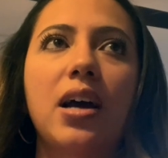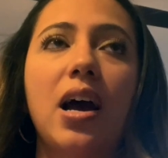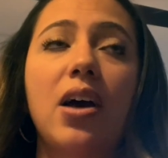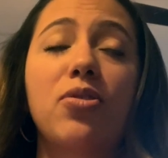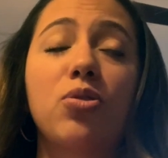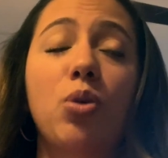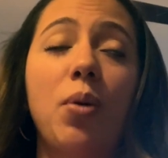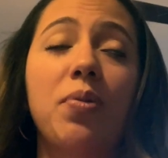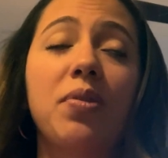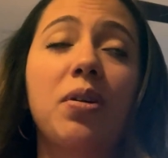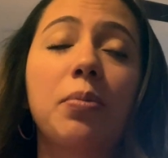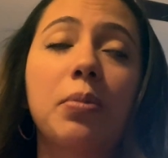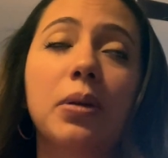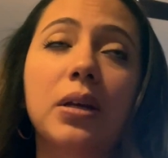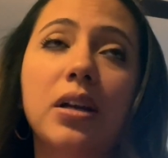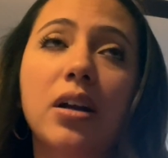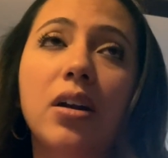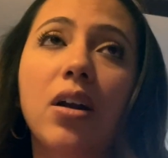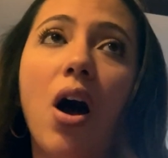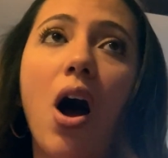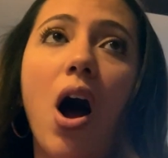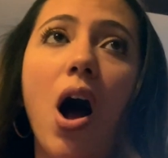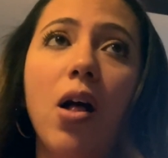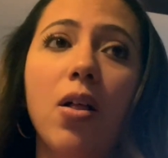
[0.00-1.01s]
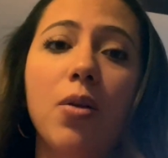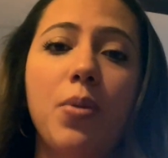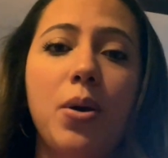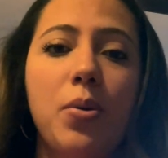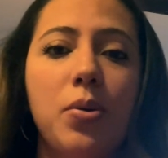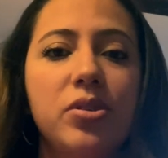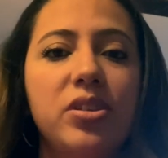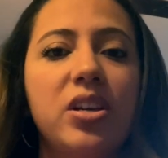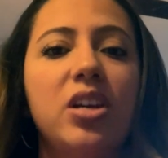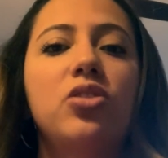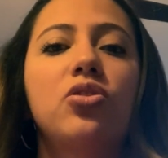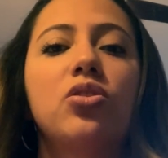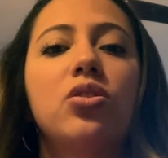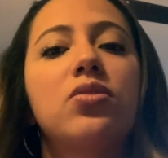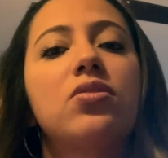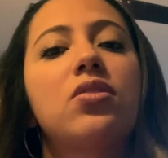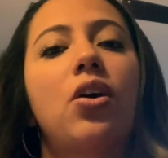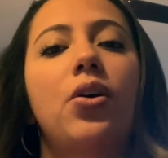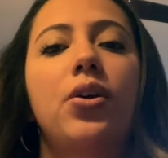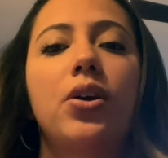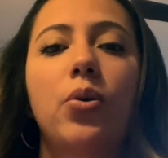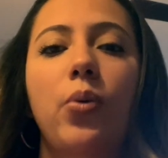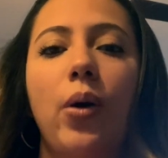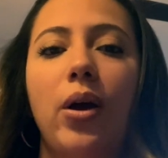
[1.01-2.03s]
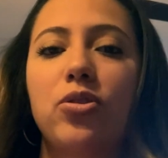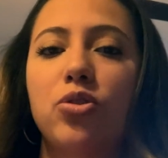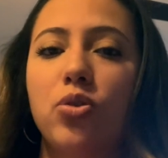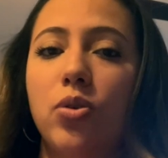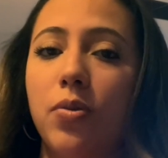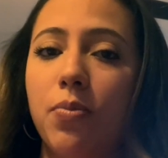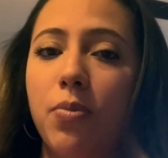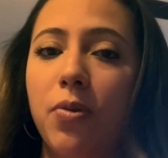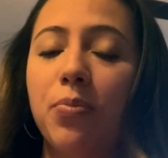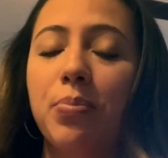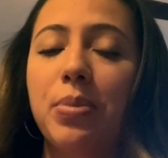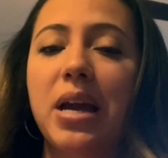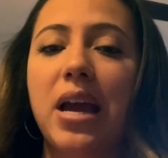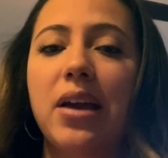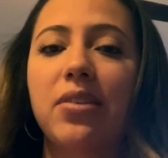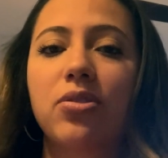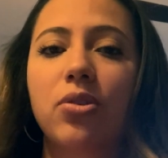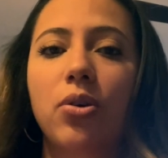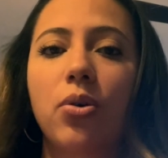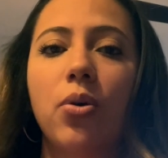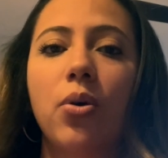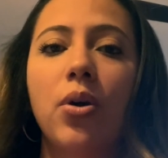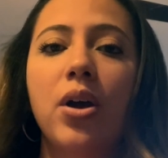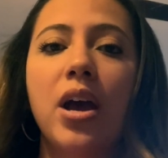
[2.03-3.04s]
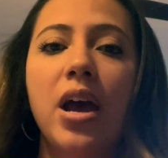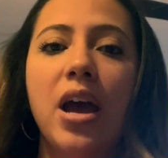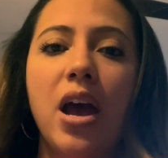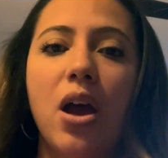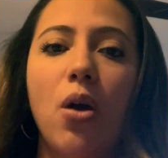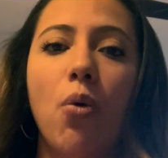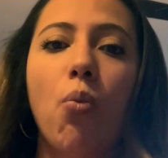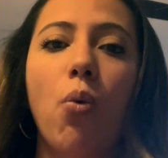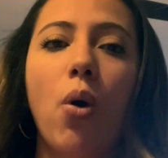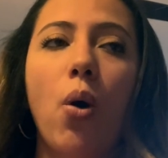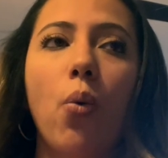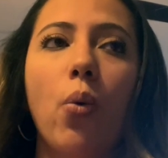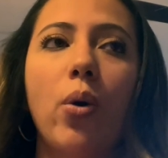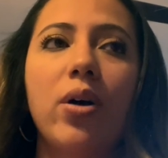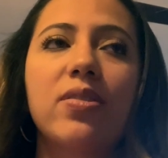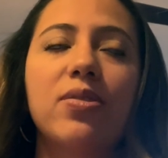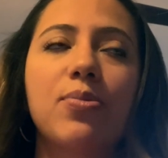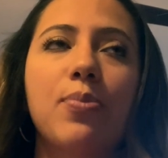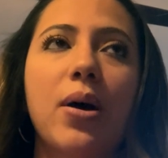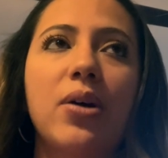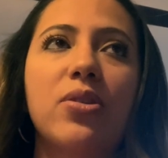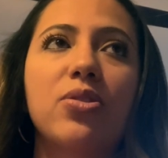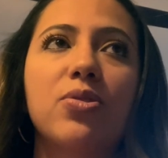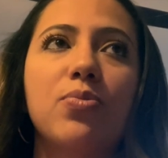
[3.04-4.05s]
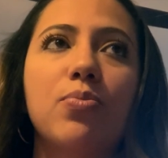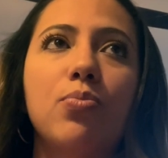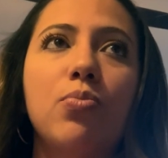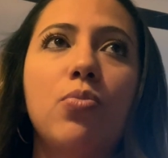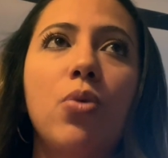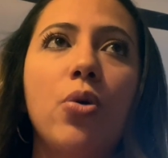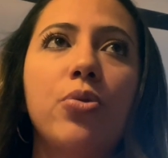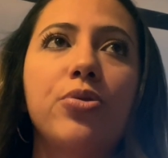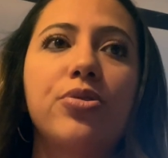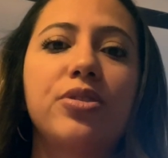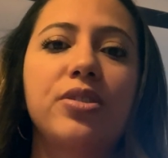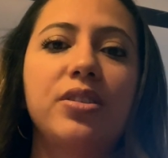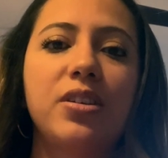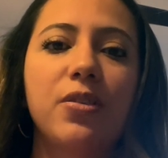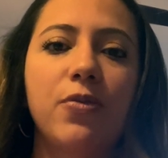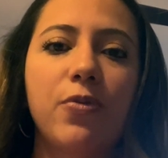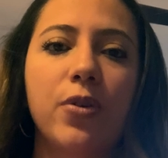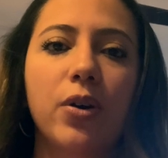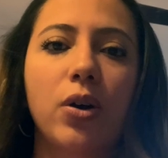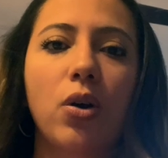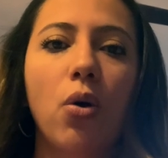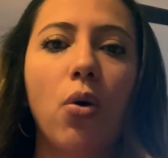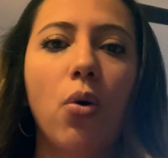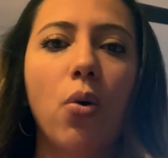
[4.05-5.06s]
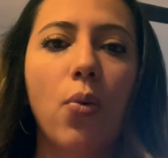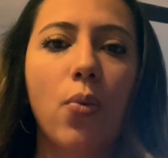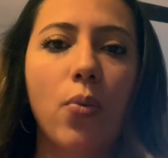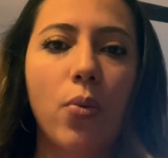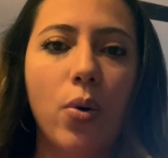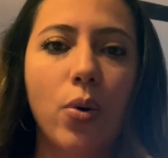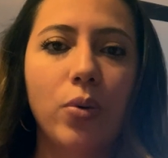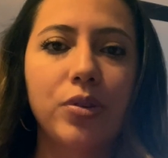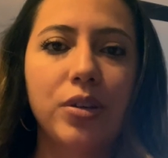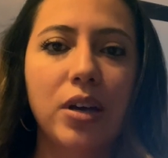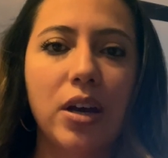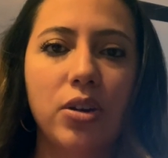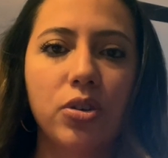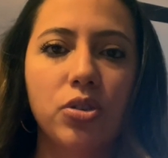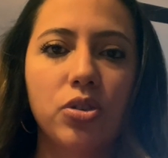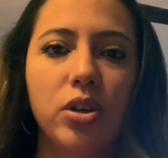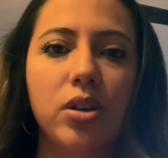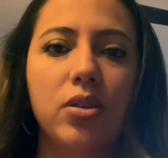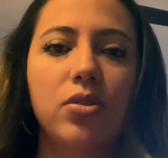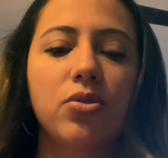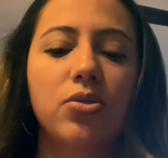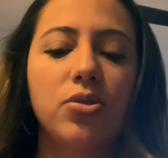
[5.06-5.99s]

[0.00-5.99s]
so I've completed all of my rotations, I already graduated from PA school, and what was my most difficult rotation.